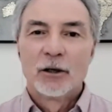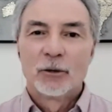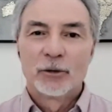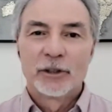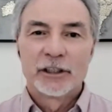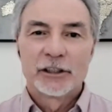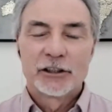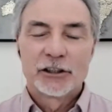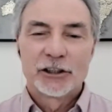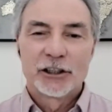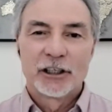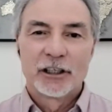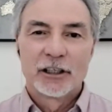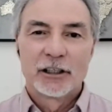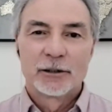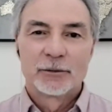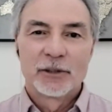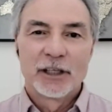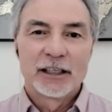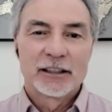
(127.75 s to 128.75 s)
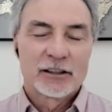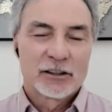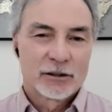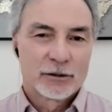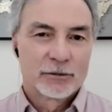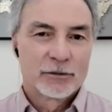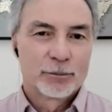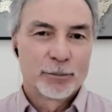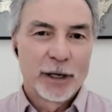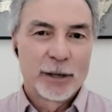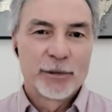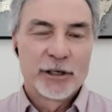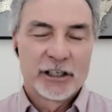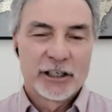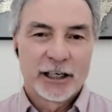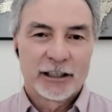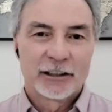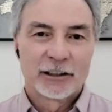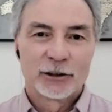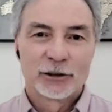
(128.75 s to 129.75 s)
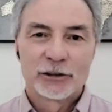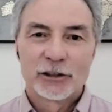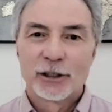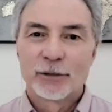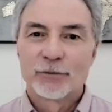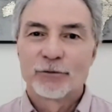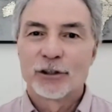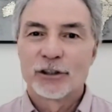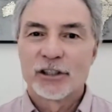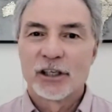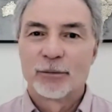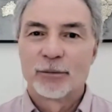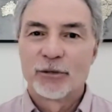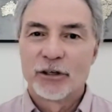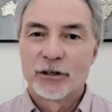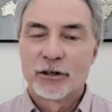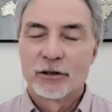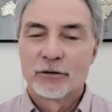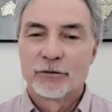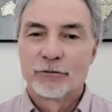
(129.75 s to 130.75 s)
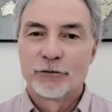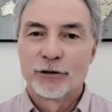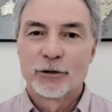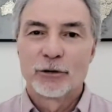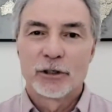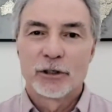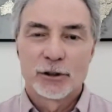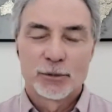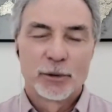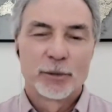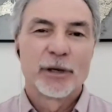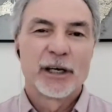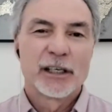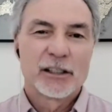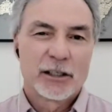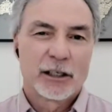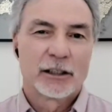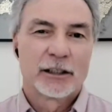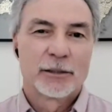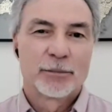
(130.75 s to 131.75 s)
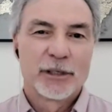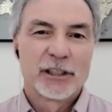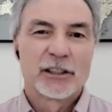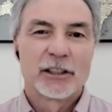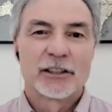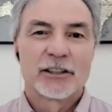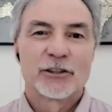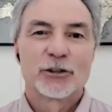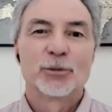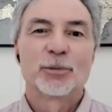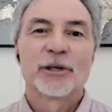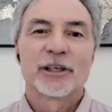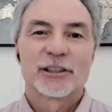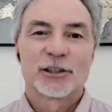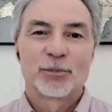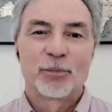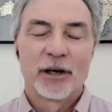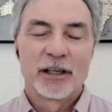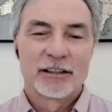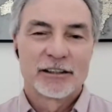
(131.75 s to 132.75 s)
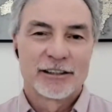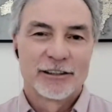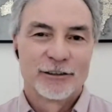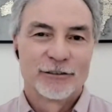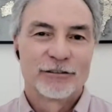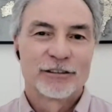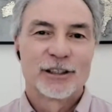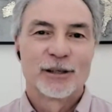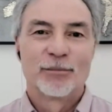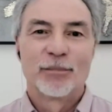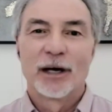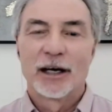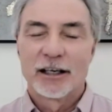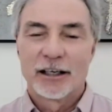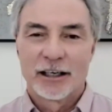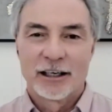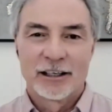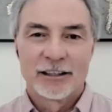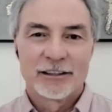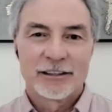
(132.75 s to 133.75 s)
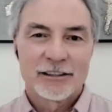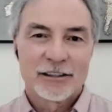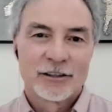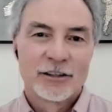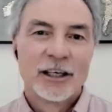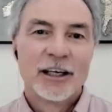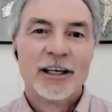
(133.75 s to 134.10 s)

which that's maybe a technical term for some of your viewers, but basically it means it's super expensive to bet against